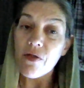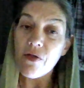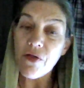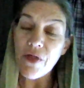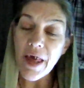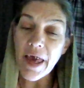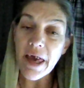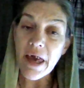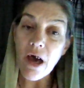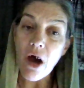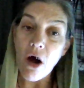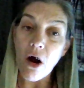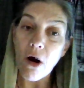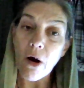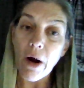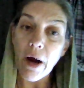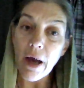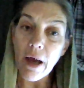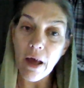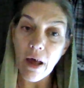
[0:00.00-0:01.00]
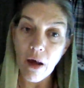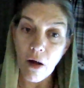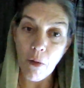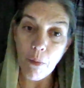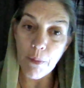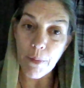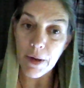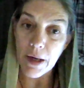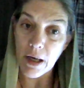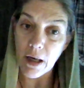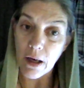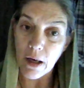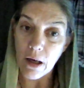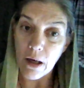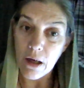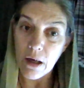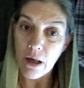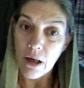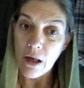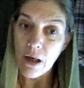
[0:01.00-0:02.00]
They are helping
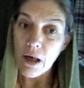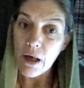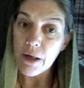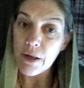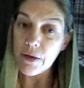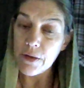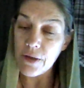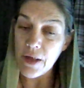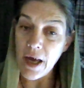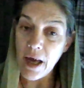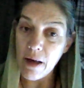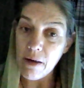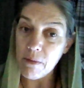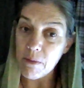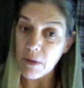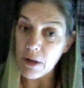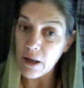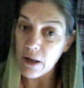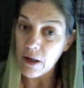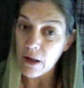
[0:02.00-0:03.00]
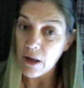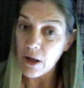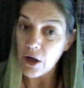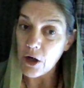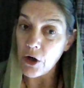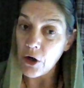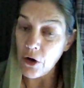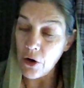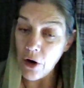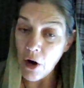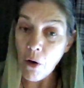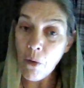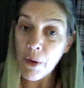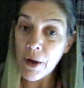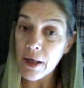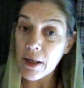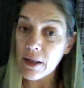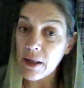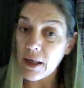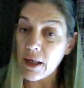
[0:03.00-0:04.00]
them
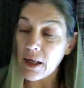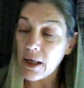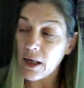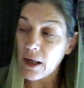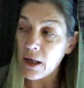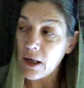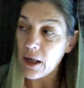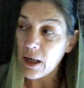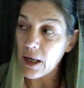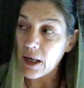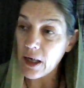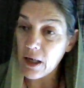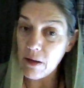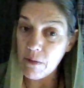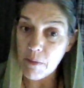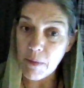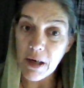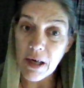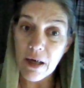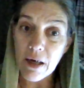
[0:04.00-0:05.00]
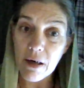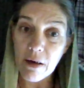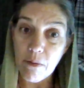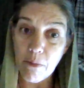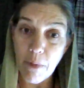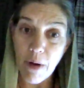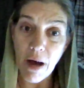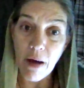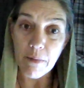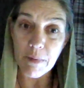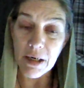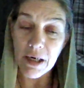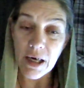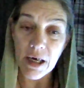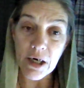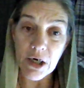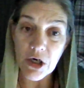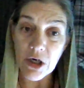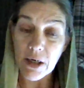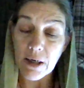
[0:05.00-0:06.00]
knowingly commit an
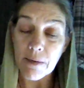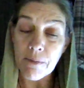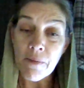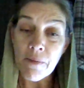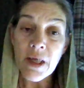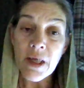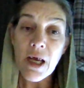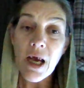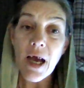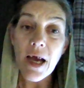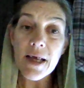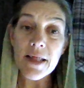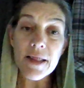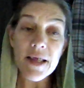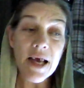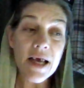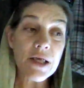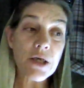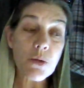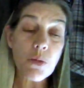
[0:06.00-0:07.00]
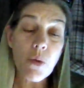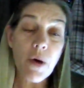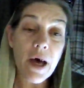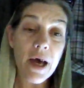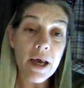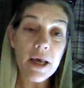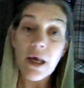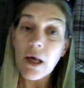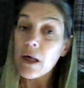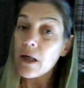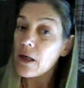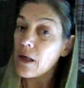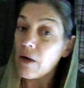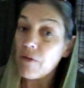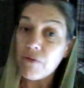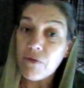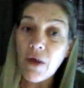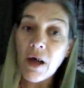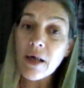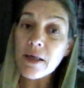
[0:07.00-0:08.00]
abomination. And that's why the
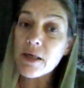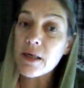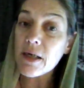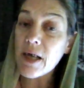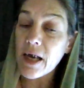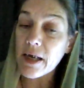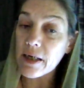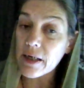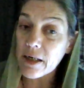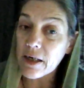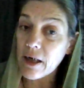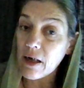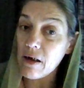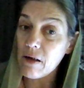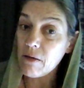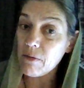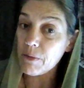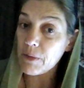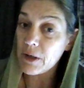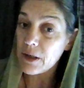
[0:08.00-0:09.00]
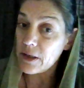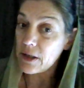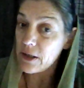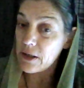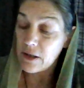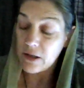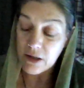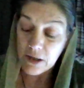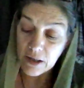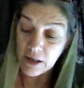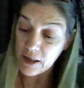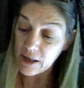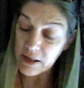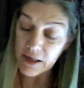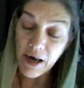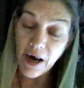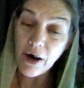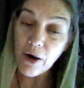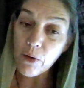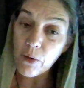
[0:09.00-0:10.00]
flood's not going to come to the
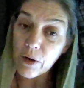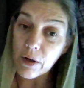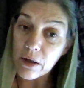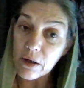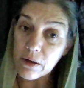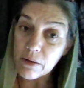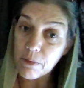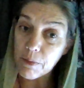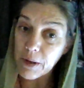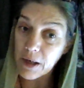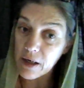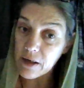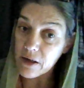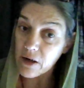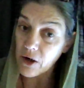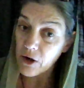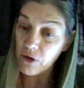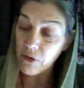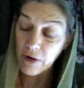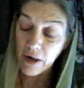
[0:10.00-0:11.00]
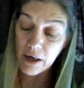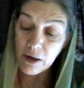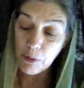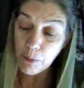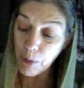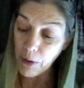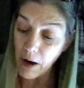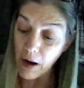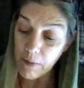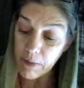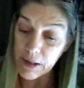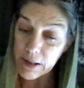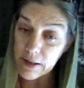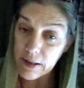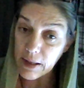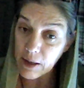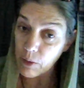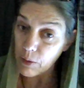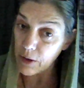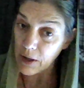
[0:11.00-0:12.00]
entire world, because our Creator promised
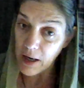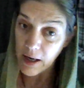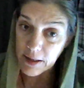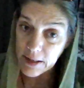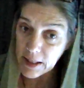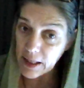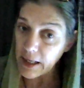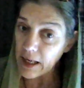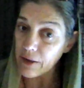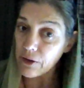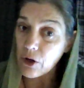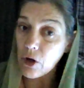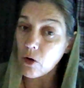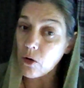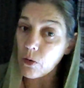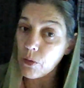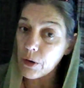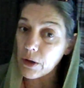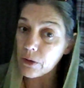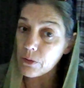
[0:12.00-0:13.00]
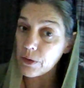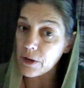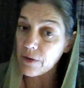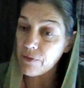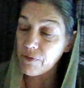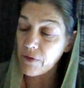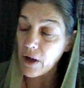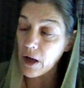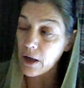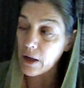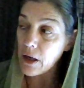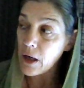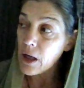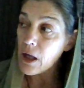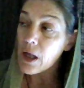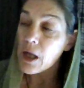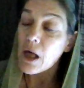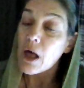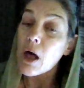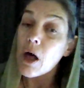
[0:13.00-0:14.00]
He would not take out the whole world with the flood,
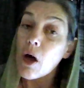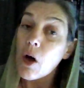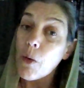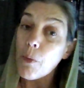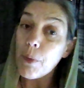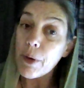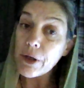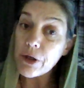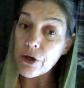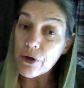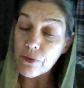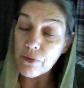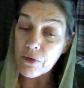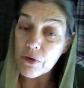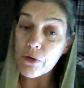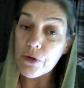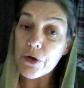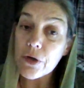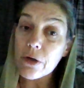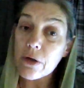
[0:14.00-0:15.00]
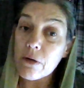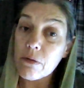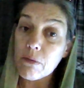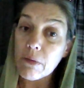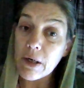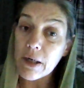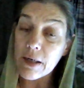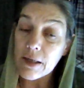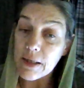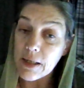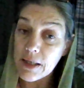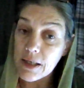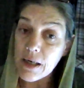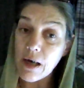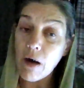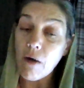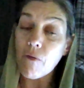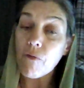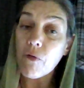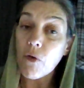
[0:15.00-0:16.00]
but Jerusalem
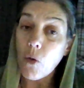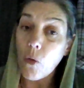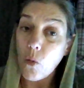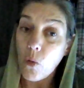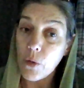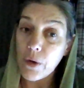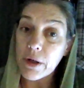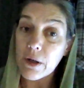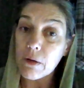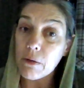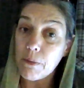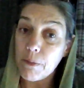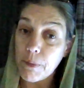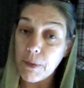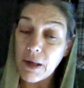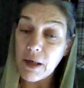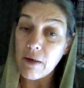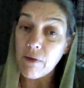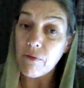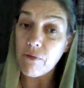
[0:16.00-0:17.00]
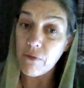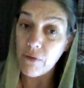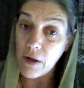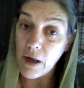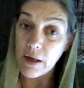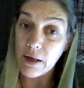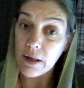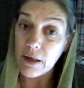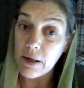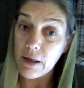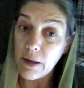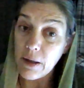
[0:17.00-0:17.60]
itself will be flooded.